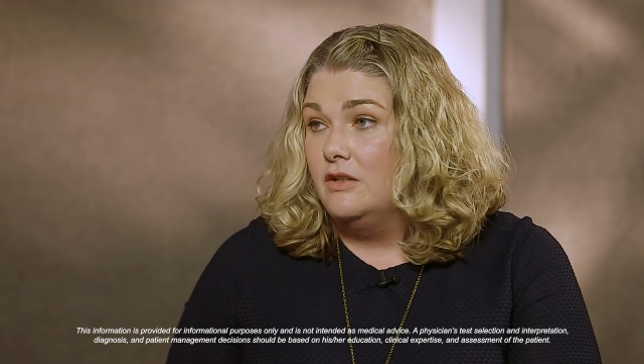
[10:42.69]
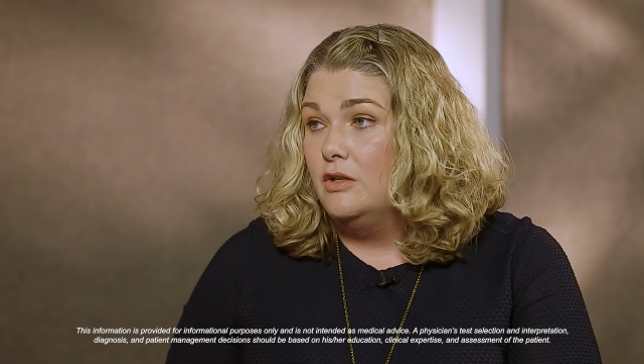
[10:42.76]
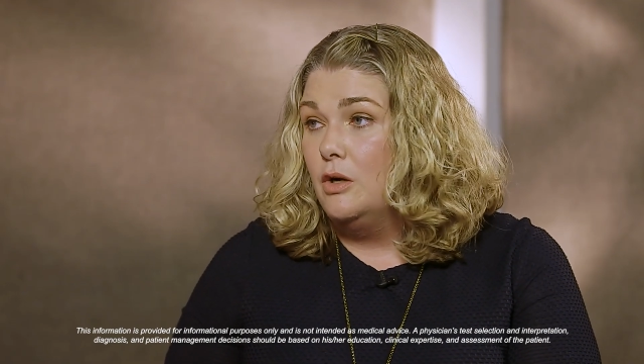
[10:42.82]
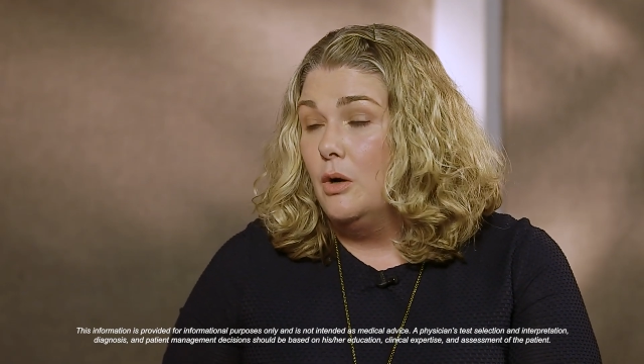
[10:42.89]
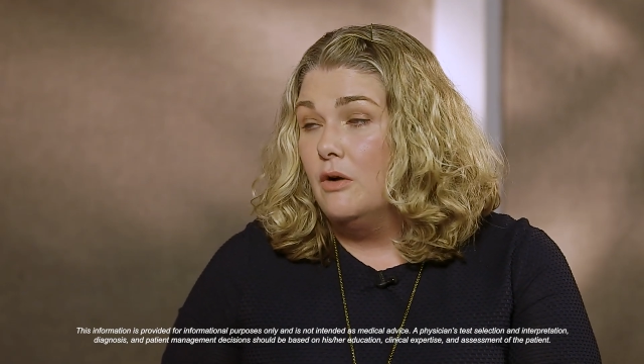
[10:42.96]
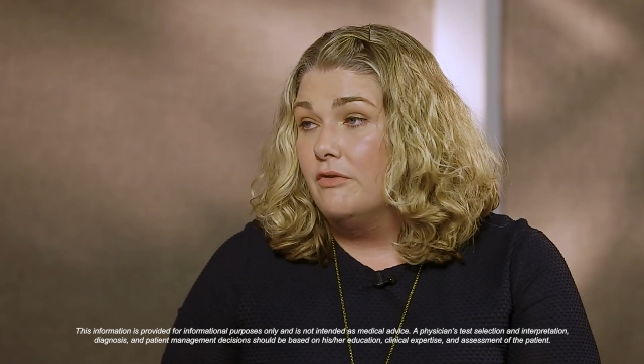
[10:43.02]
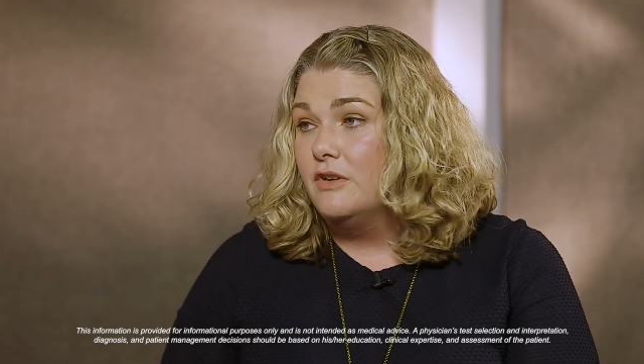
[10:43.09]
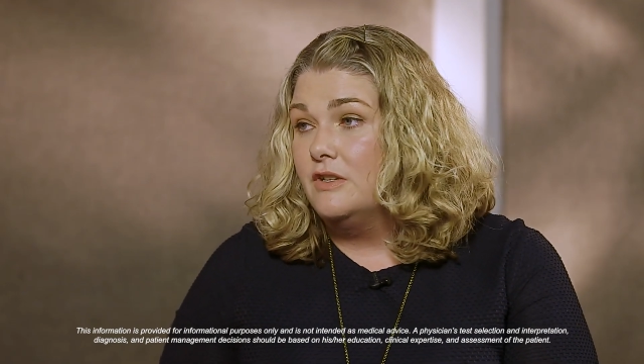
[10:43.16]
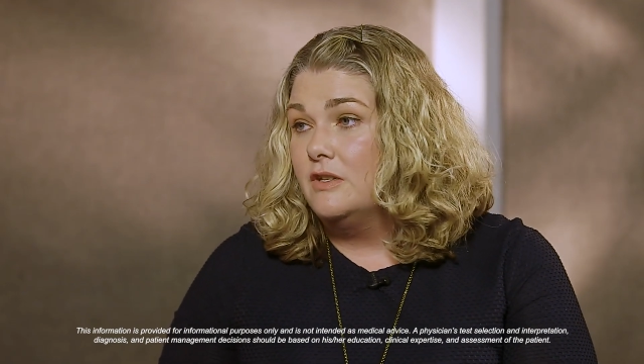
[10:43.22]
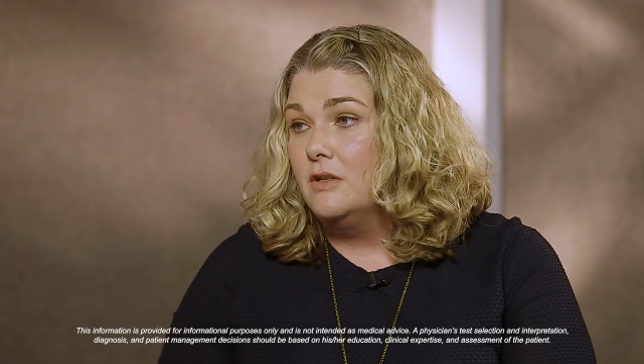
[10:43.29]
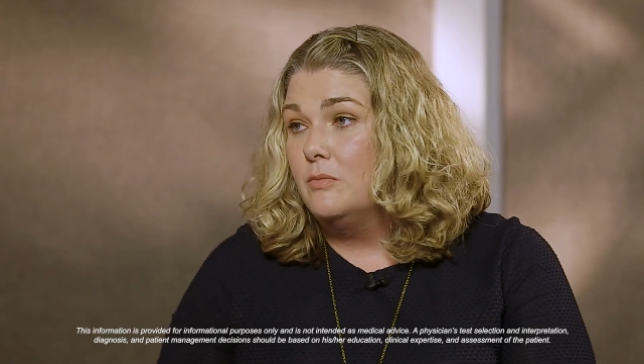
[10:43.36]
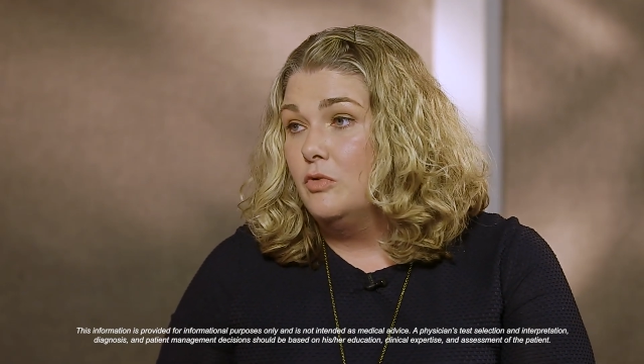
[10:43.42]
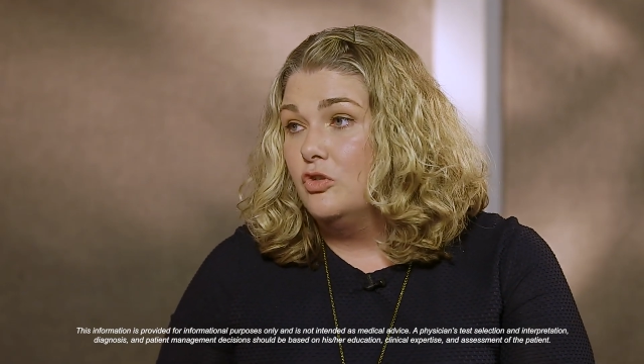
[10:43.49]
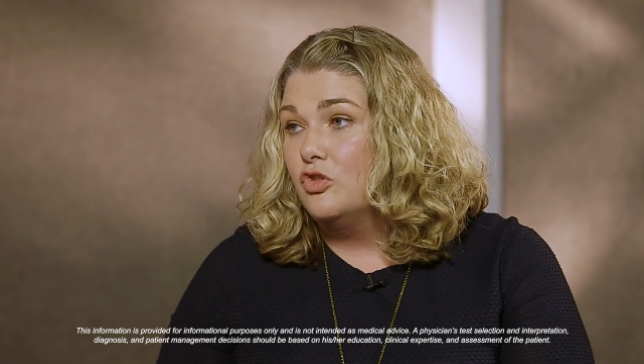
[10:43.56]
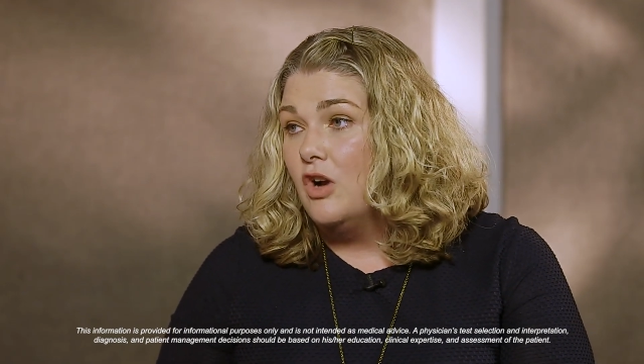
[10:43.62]
you know, a
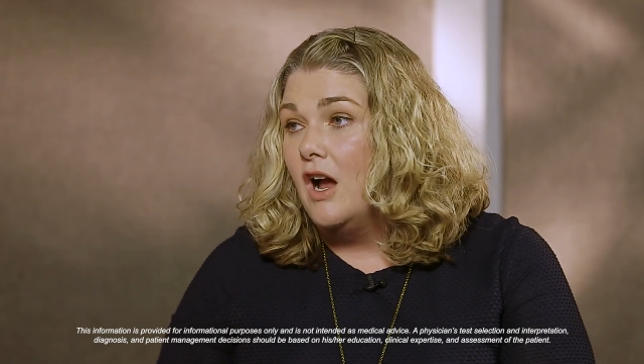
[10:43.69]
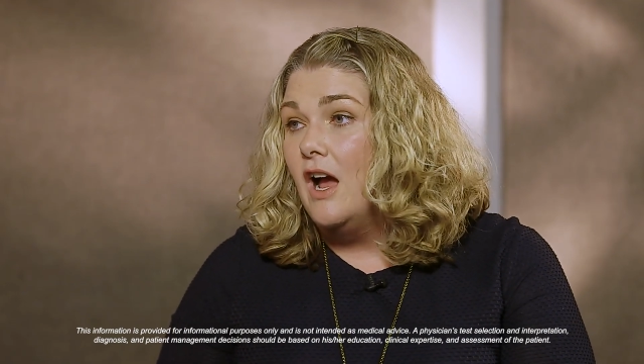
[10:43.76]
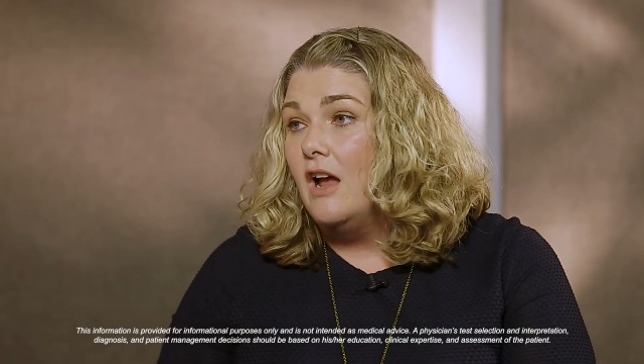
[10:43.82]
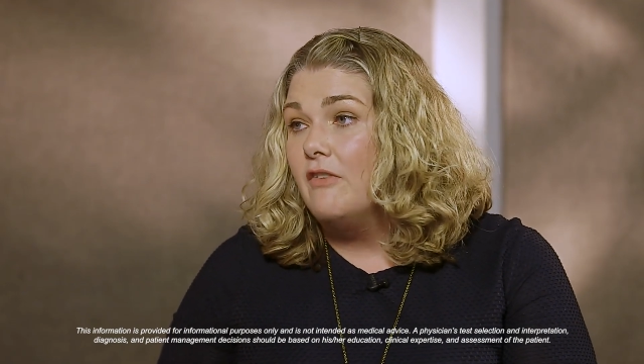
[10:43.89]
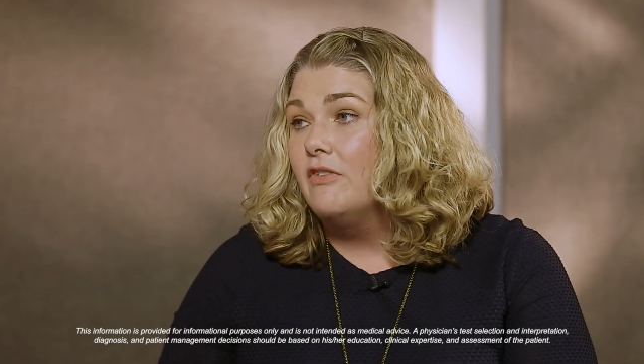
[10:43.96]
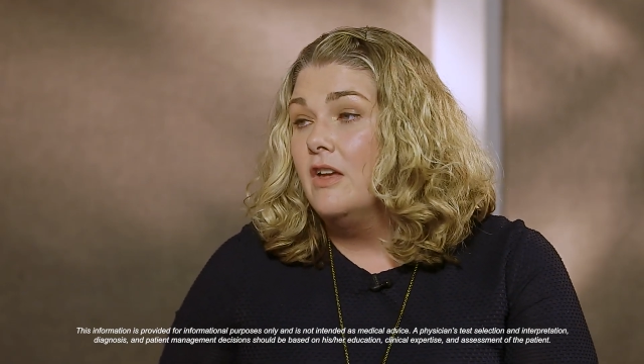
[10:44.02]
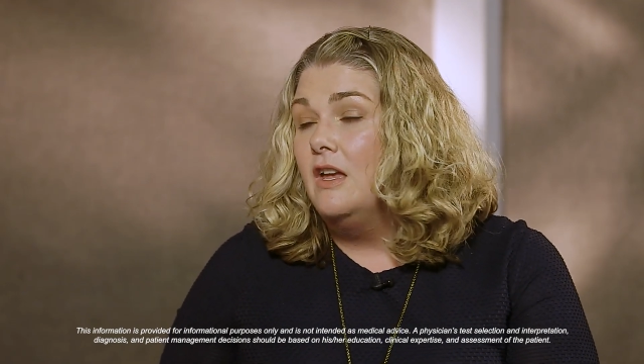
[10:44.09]
reasonable drive.